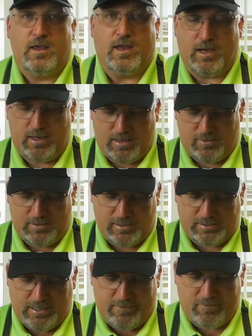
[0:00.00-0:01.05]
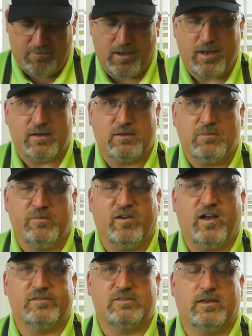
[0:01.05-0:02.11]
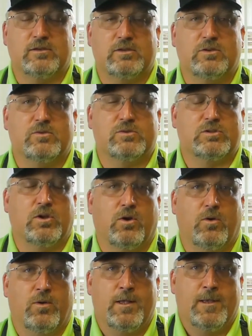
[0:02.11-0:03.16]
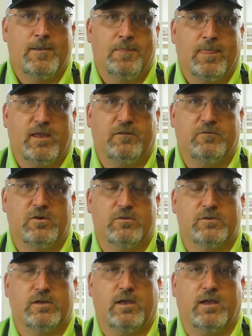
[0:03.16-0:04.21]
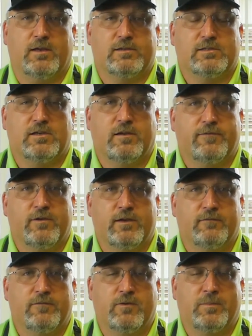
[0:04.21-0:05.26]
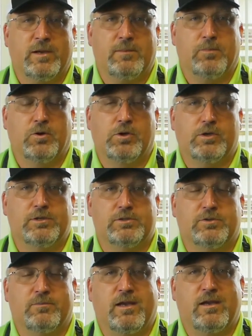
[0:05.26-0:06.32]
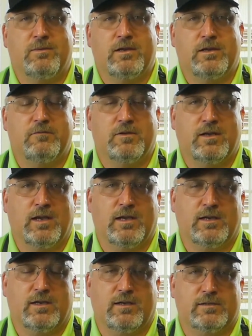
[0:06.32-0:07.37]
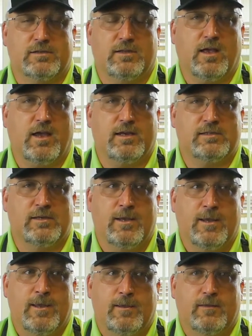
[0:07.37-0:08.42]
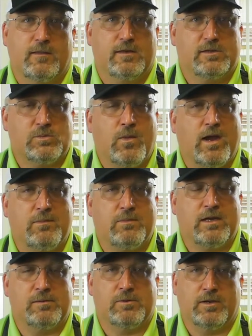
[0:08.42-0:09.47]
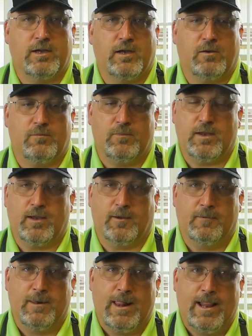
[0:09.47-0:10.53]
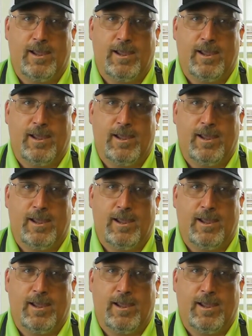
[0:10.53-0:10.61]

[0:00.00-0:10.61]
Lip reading: And now it does have a modicum of offset too, so if you're suffering from a push or maybe even a slice, this might be able to help. Now,